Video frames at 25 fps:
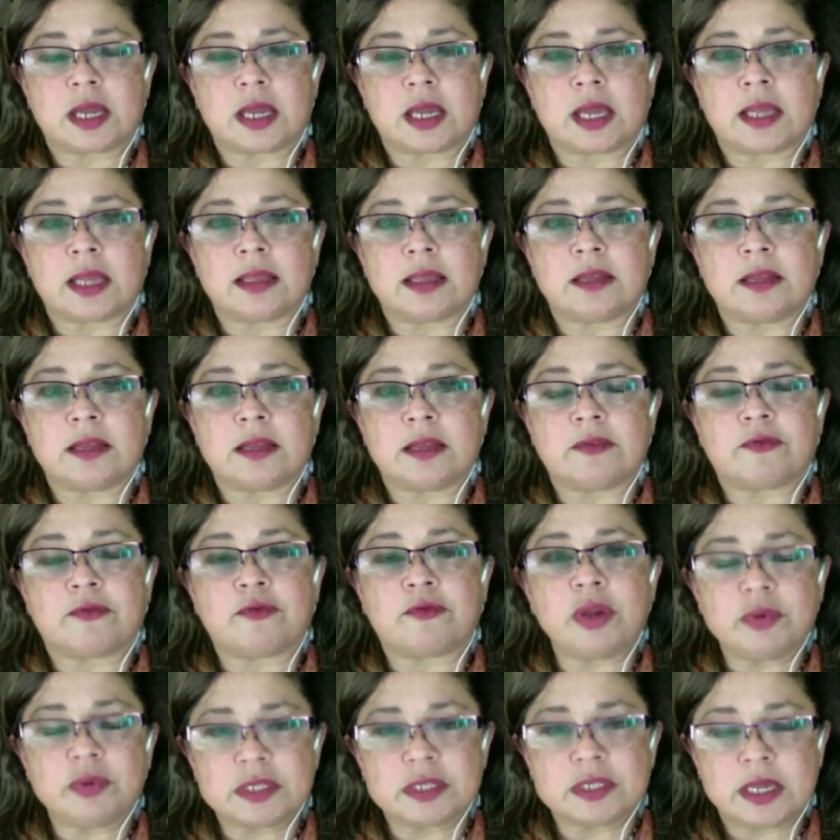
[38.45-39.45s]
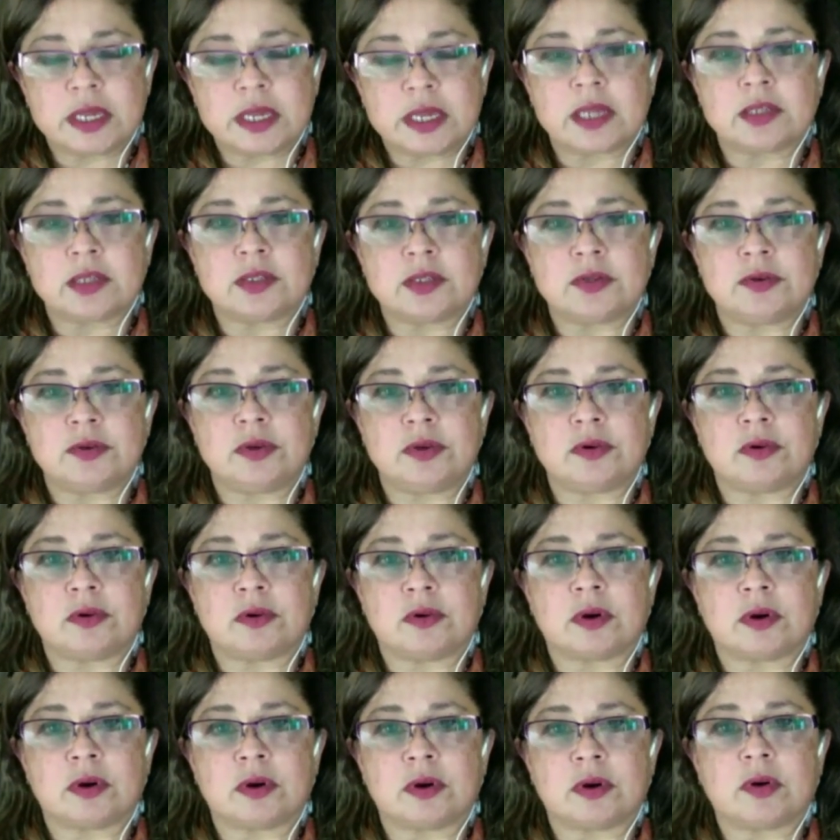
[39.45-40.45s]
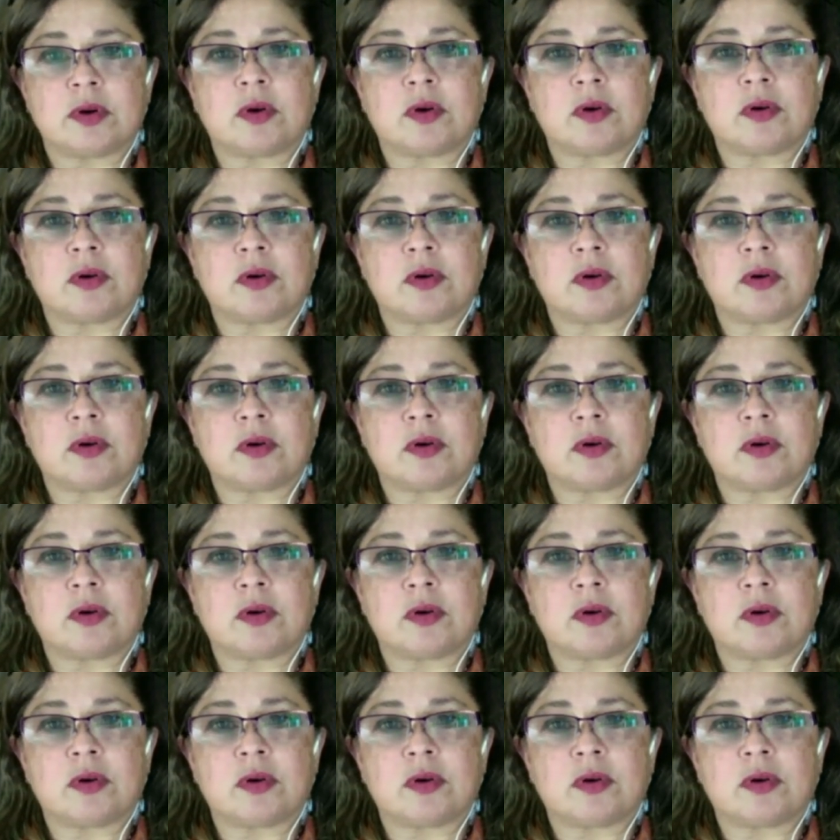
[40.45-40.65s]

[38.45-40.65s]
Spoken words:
and the frequency into your